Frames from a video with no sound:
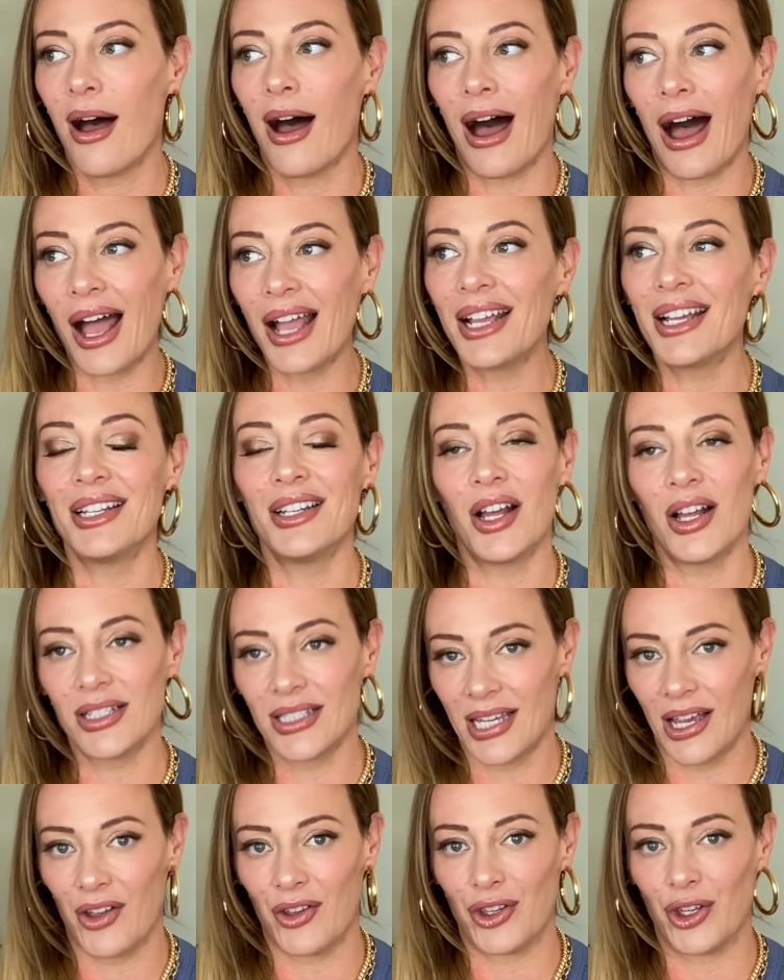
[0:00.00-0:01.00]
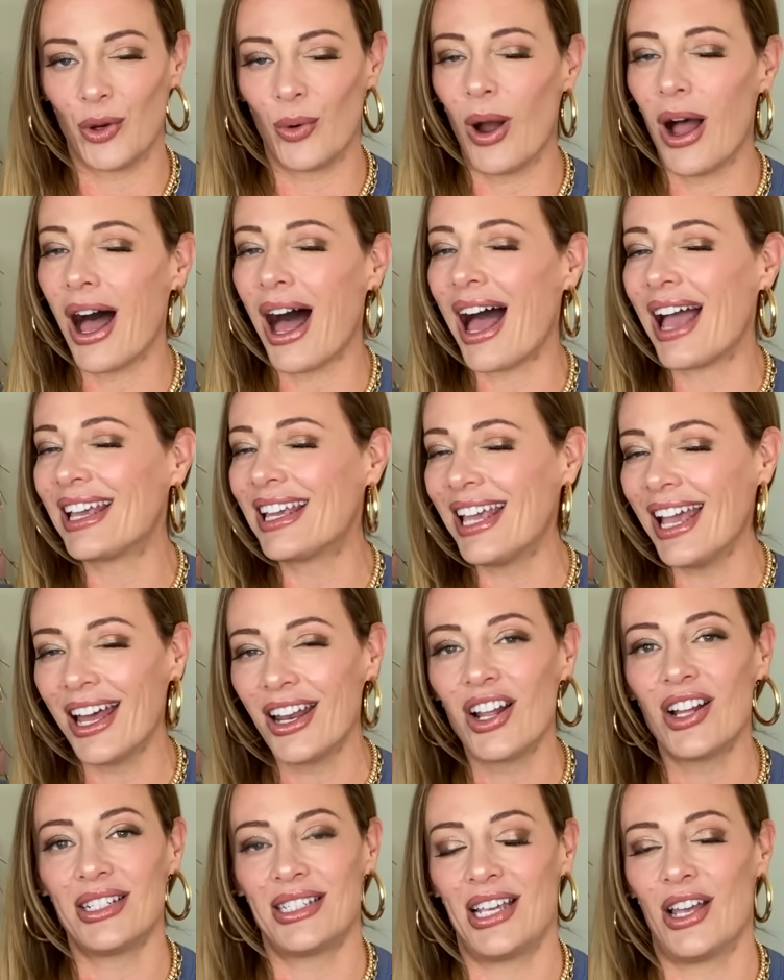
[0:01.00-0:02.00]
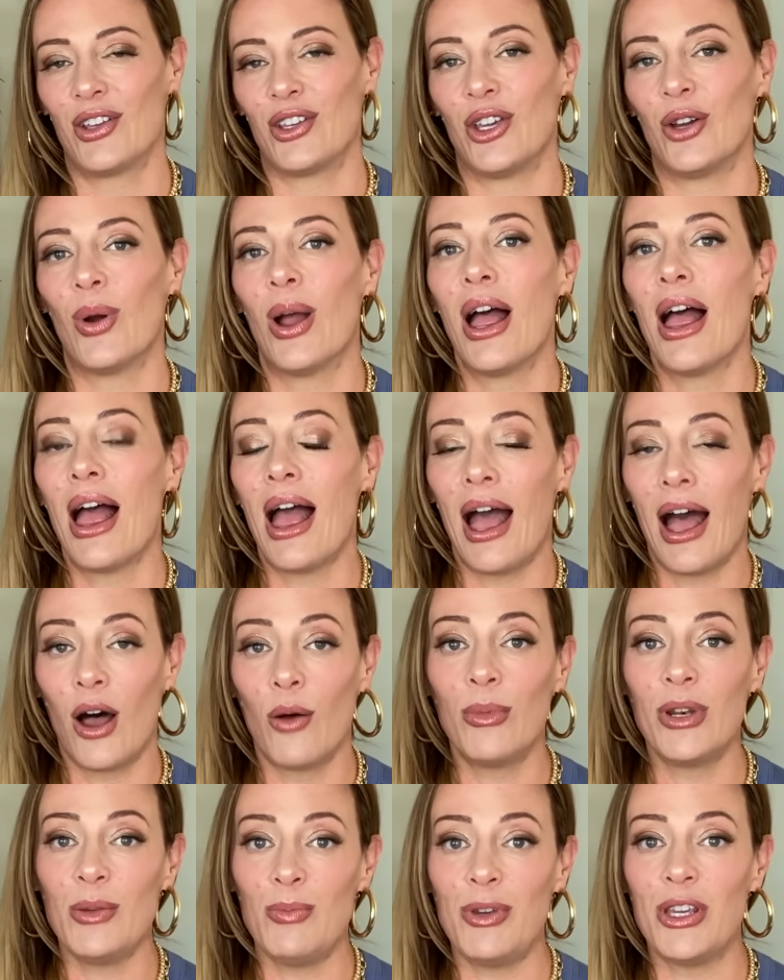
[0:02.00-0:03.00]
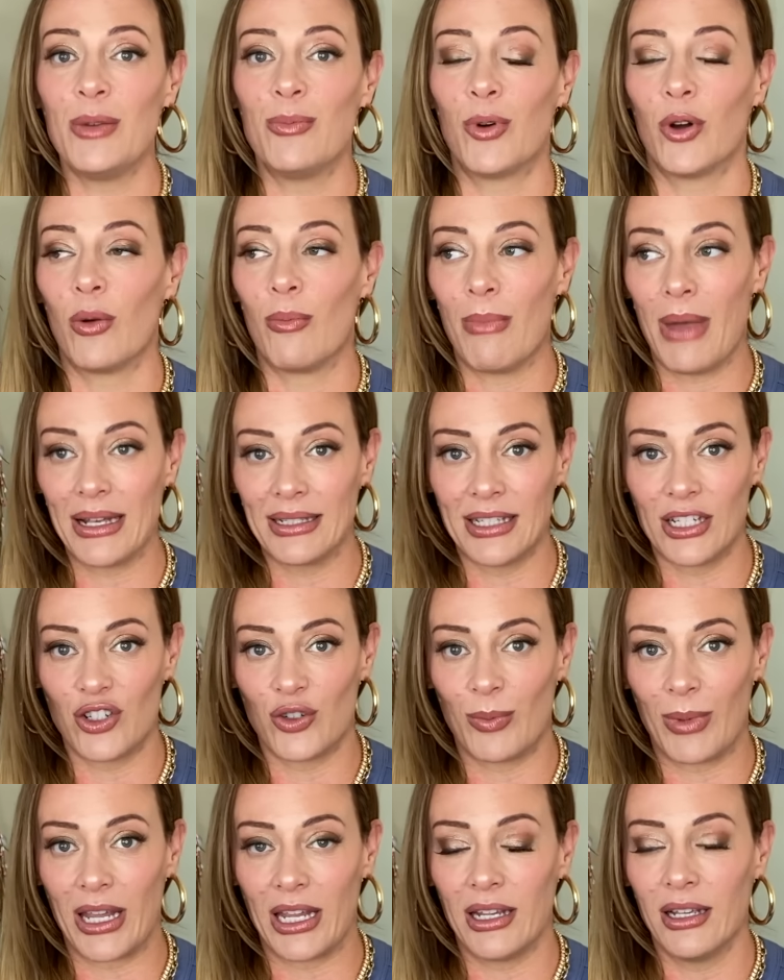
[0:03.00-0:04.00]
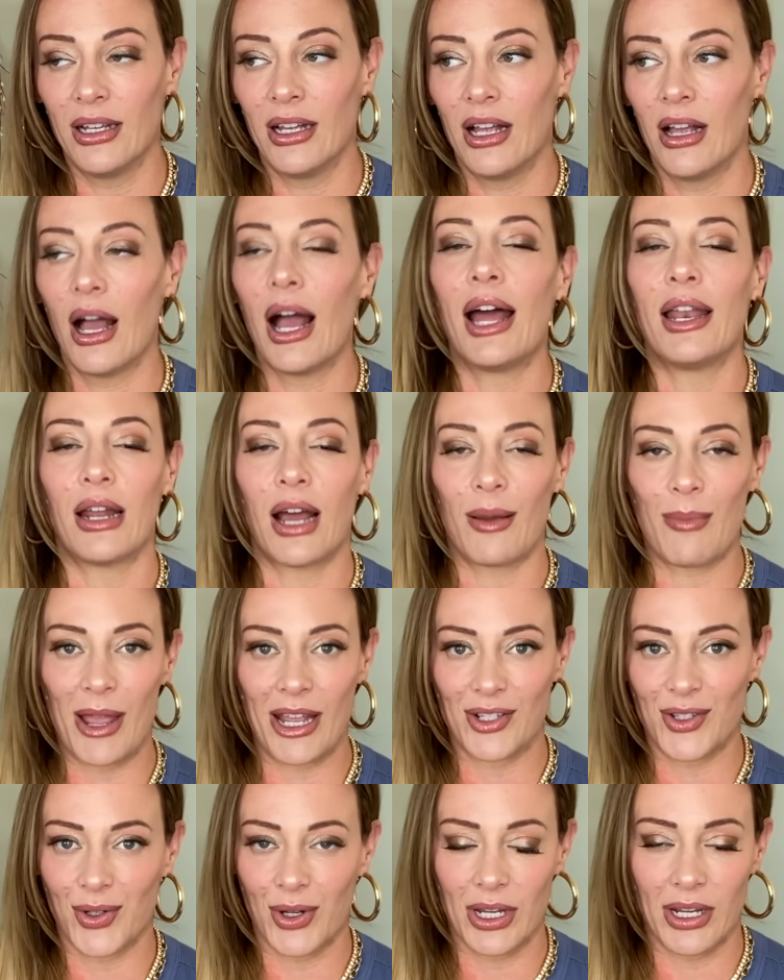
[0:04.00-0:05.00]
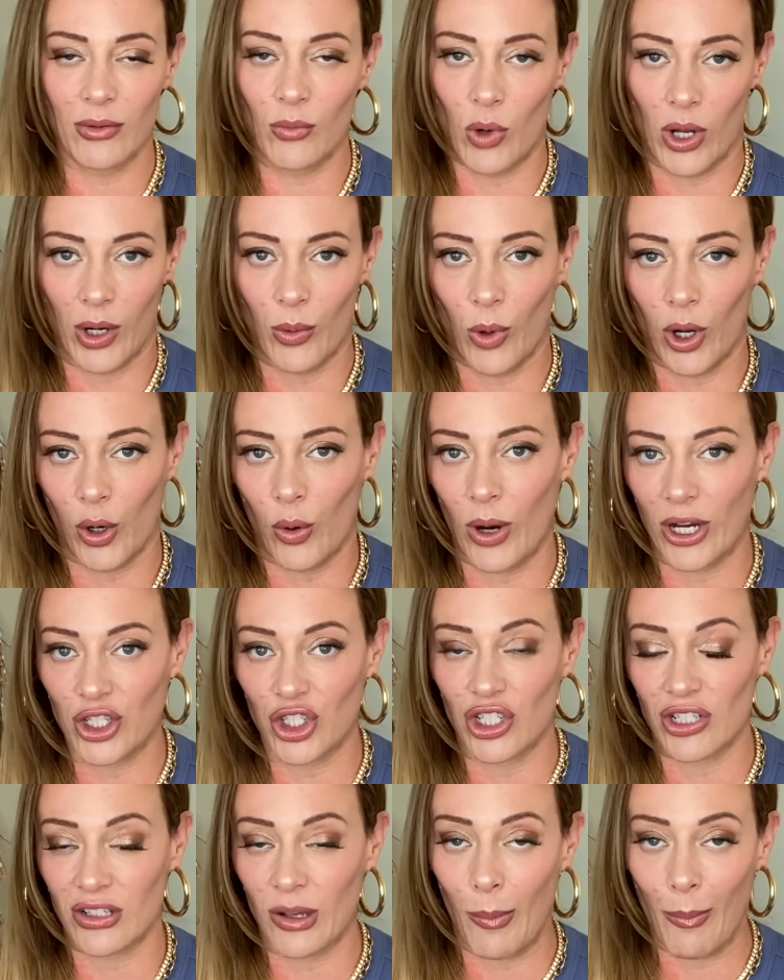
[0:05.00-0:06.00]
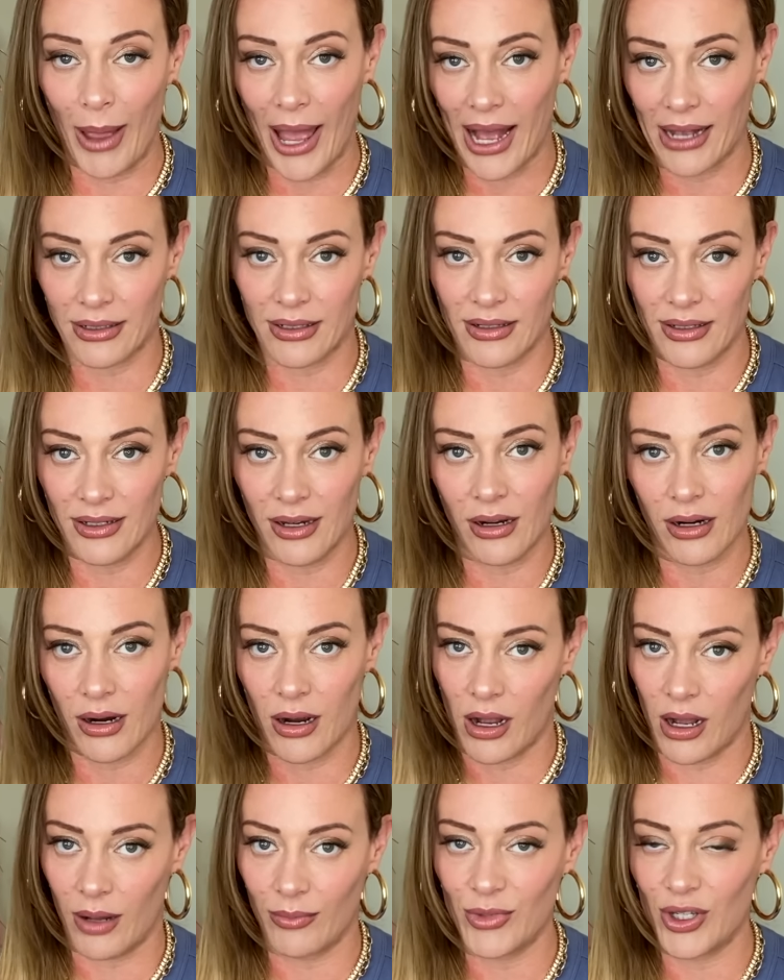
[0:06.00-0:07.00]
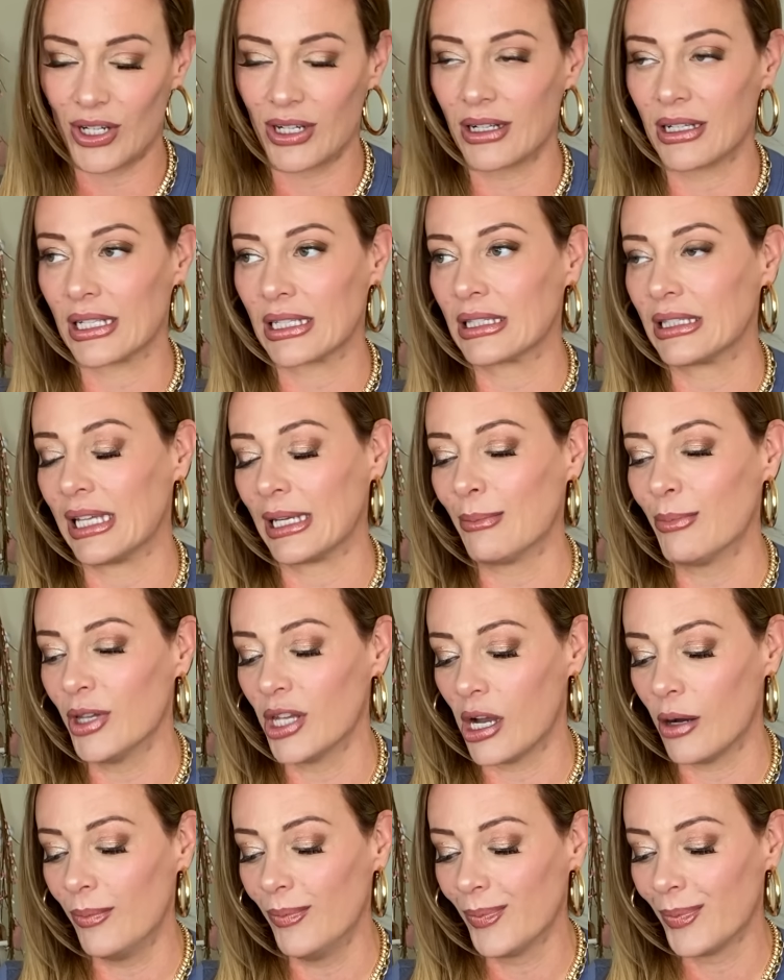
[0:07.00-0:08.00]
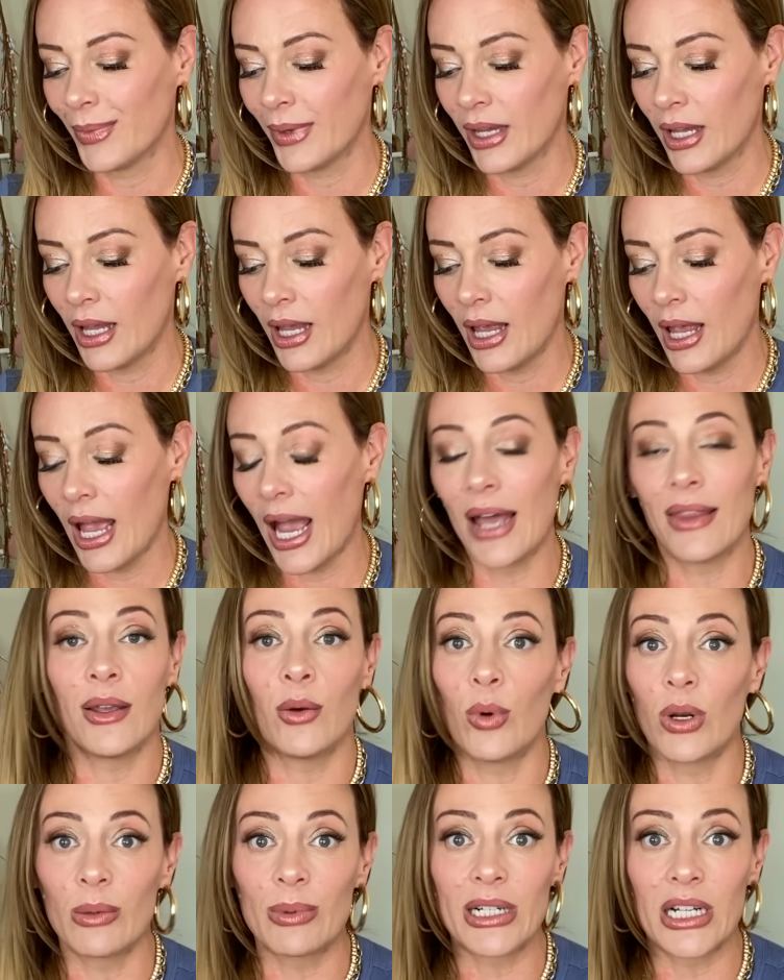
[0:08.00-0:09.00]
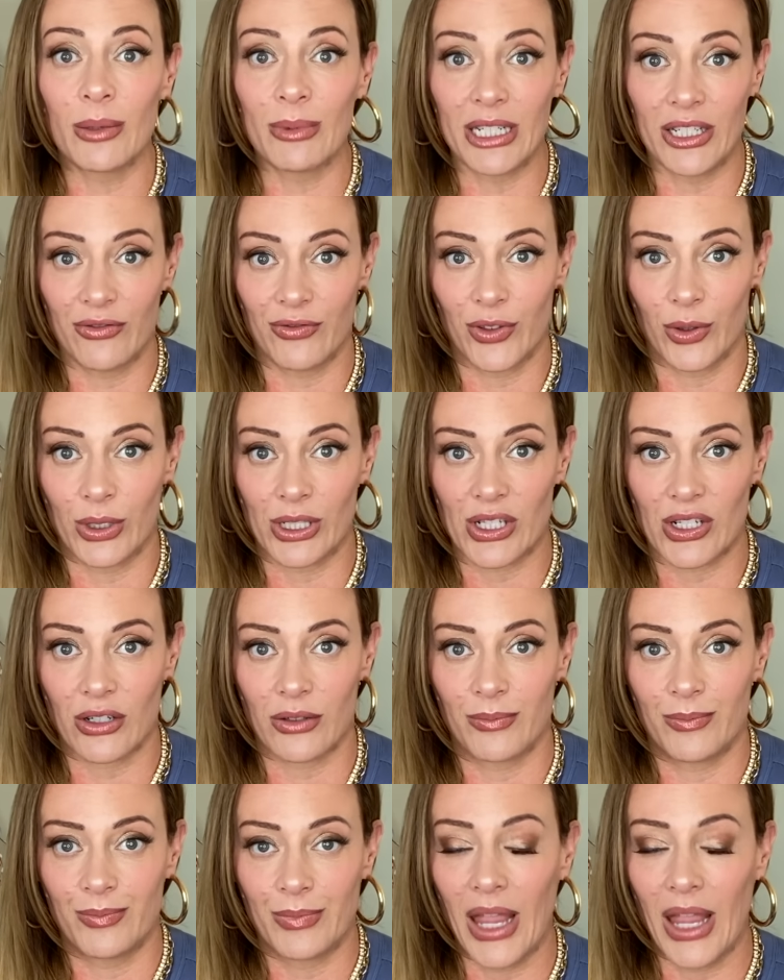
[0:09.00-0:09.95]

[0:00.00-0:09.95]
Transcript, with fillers: I cannot tell you, I cannot tell you how many people message me, and I'm answering one on one questions on passes.com. You can click the link below, and they want to become an influencer.